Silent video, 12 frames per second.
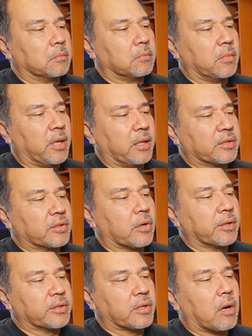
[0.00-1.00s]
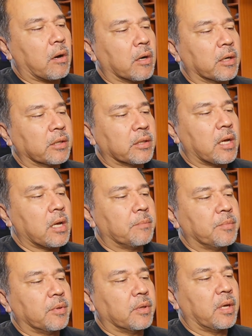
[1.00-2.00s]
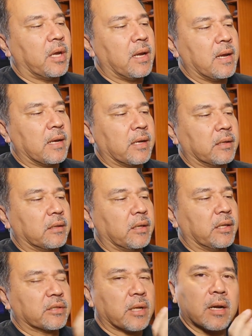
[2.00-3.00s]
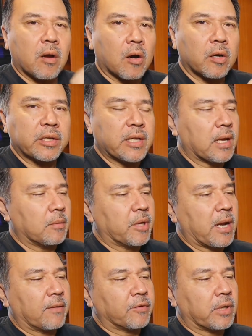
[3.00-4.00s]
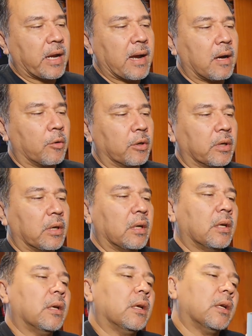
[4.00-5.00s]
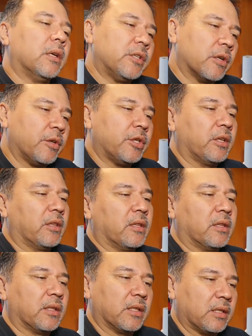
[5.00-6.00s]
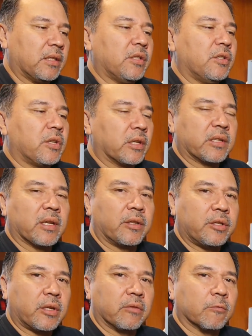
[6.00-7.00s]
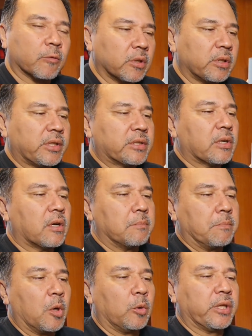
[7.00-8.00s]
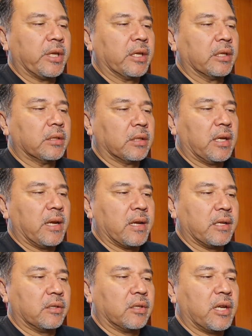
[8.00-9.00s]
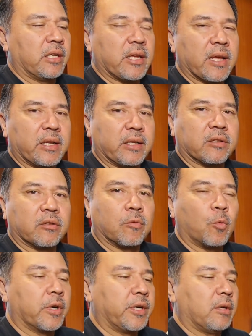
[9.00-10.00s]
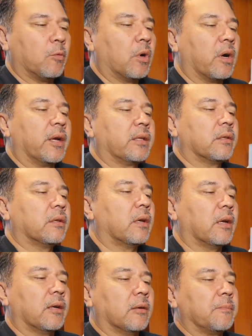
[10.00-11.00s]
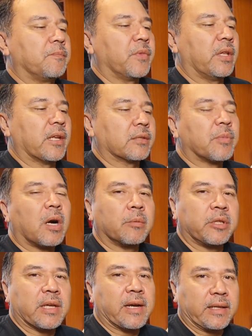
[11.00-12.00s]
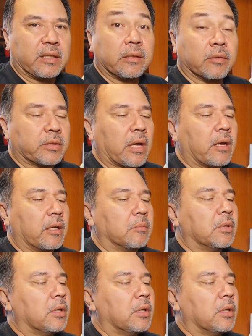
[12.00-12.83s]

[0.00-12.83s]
it starts to harden up, and it's not hard yet. But after an hour, you know, you can tell you can really start molding it and getting it to where you want, and that's probably the ideal time.